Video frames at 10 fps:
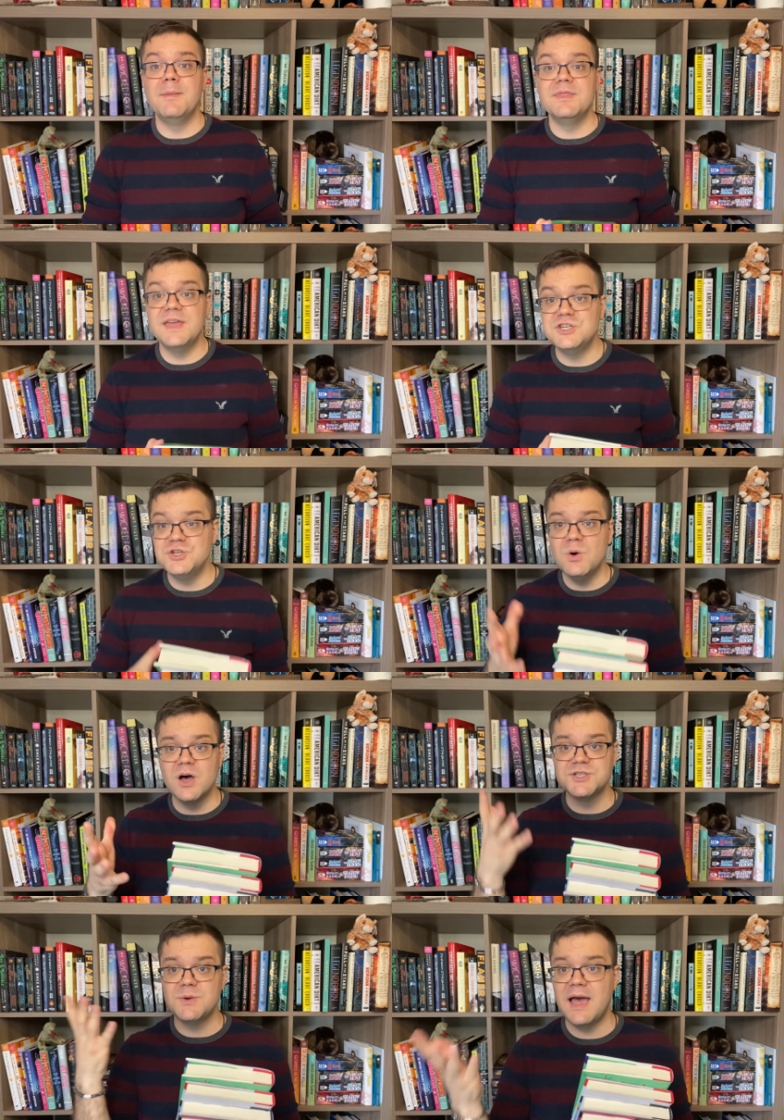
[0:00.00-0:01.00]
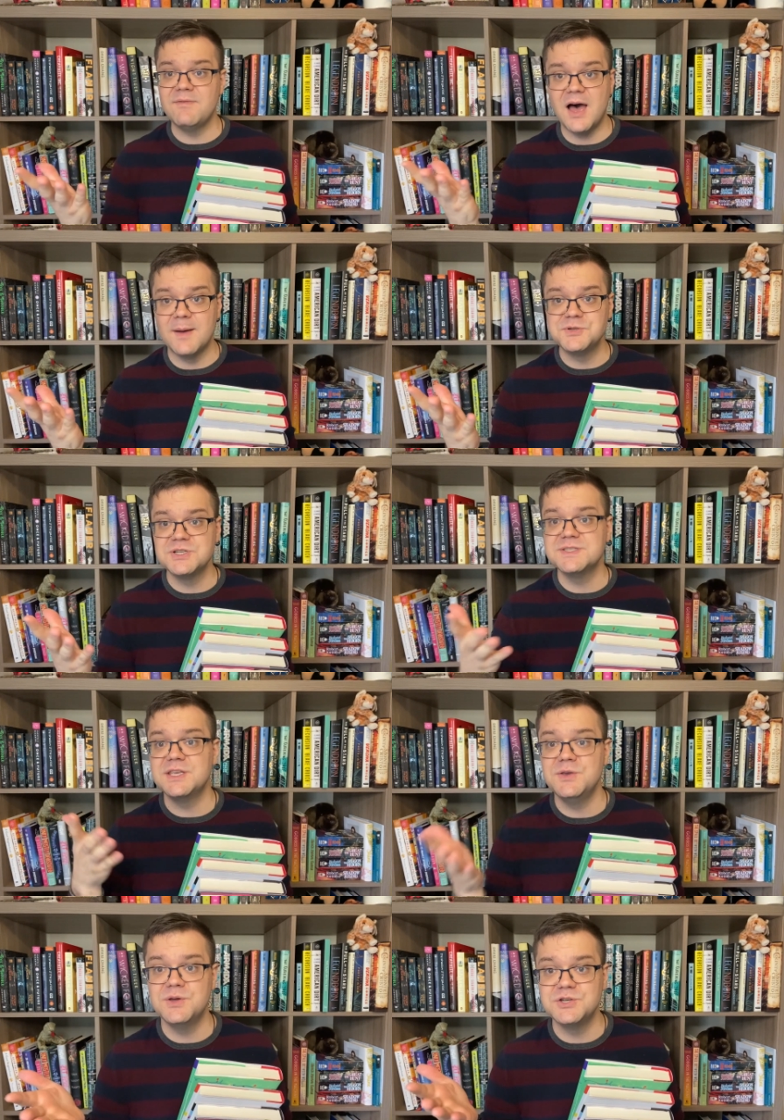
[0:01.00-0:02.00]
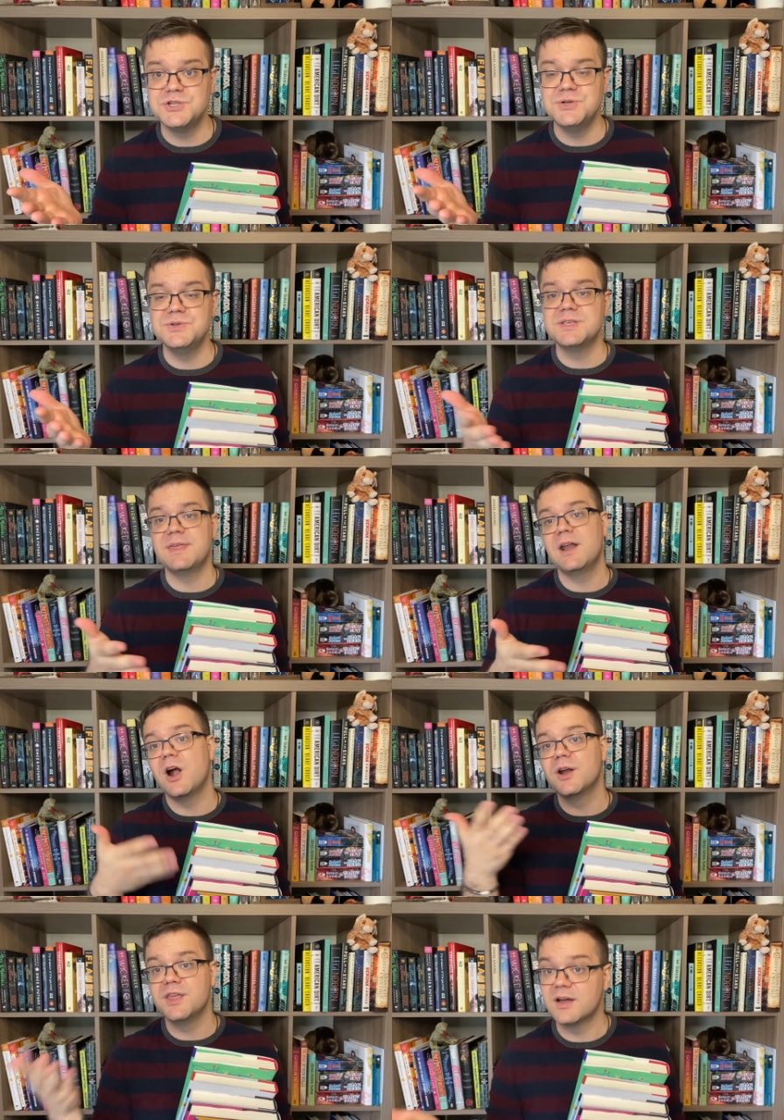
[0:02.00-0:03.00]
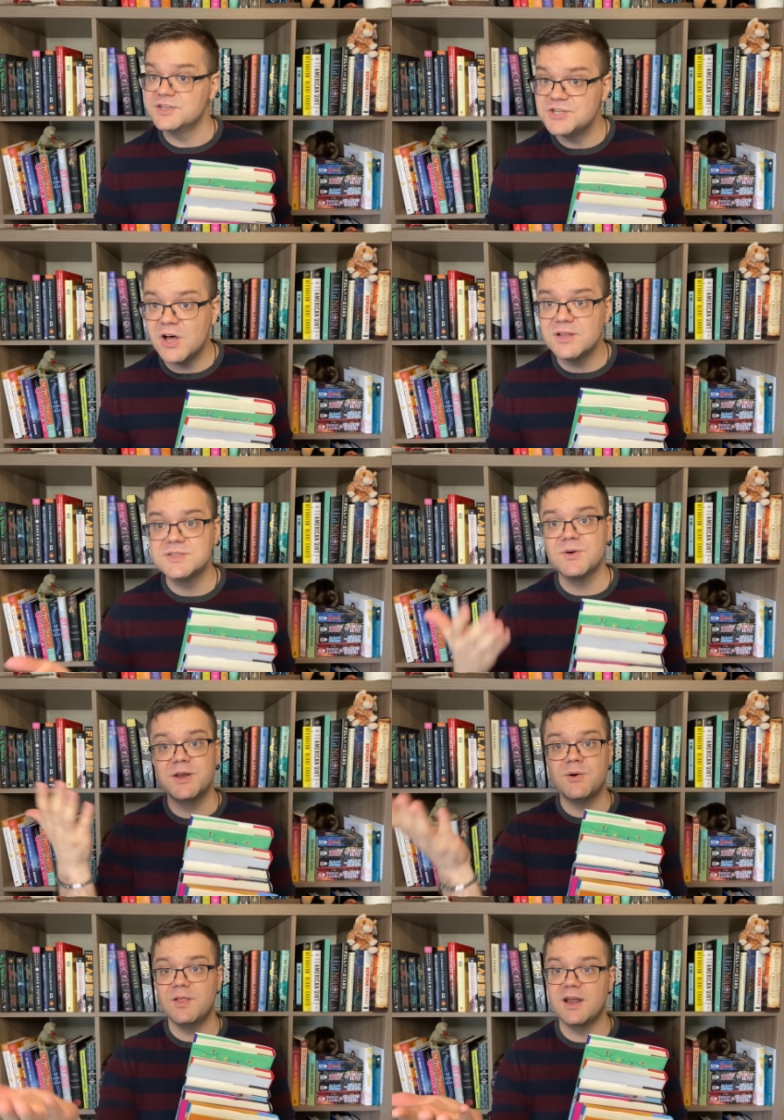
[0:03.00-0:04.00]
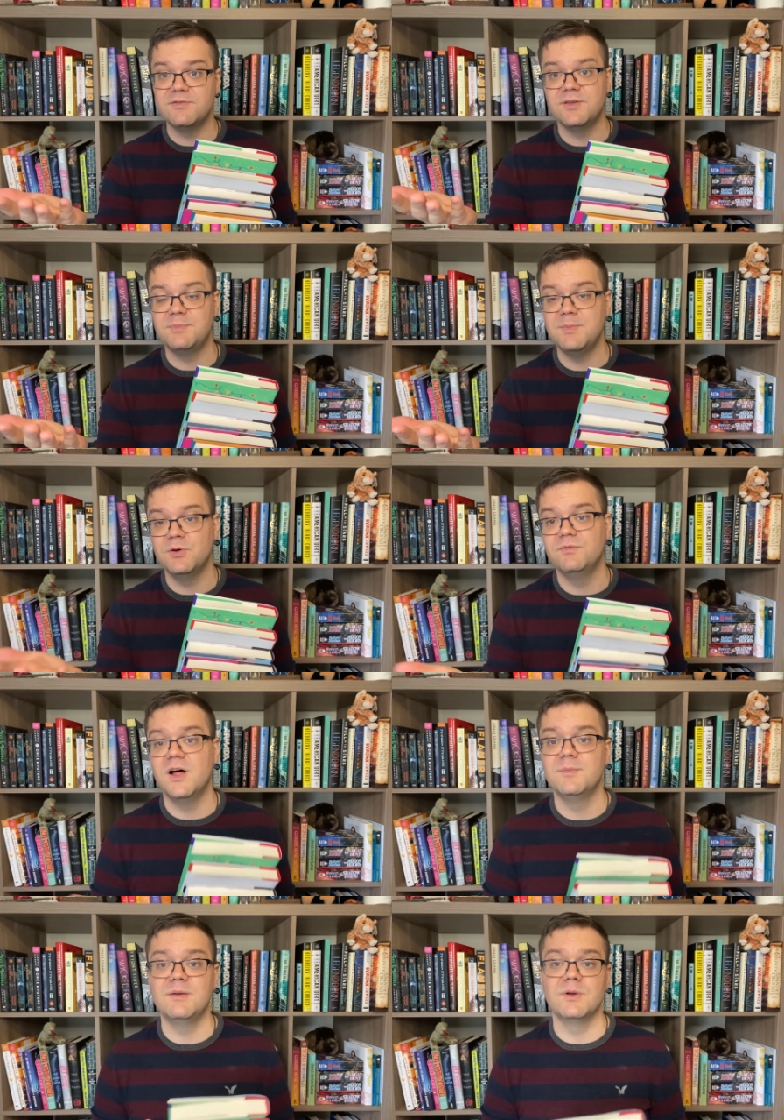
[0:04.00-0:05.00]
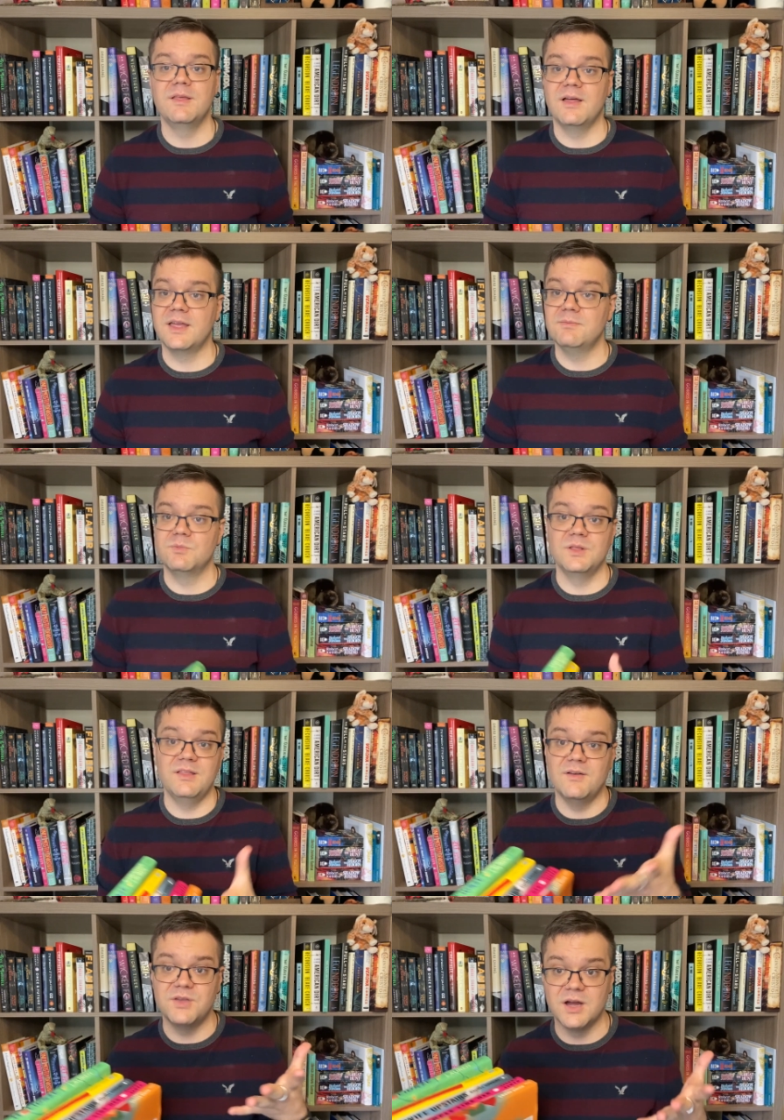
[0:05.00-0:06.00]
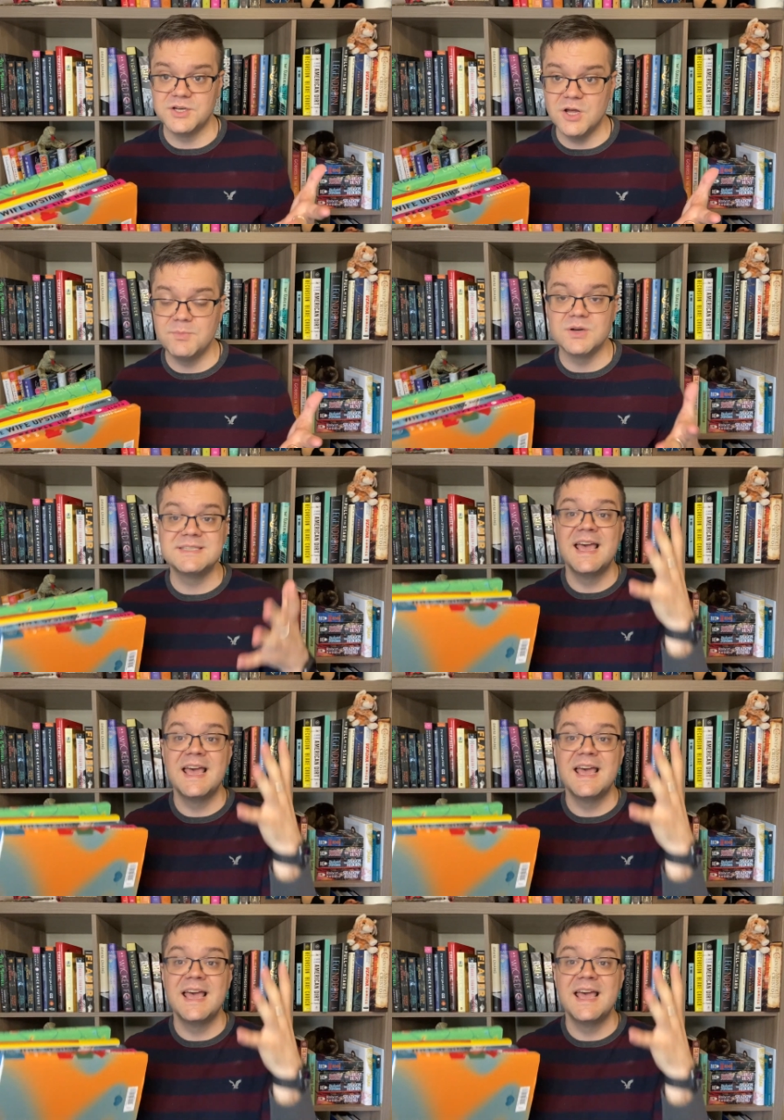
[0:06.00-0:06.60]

They do also have options that you can choose that are young adult. So I know a lot of the people who follow me really love young adult books.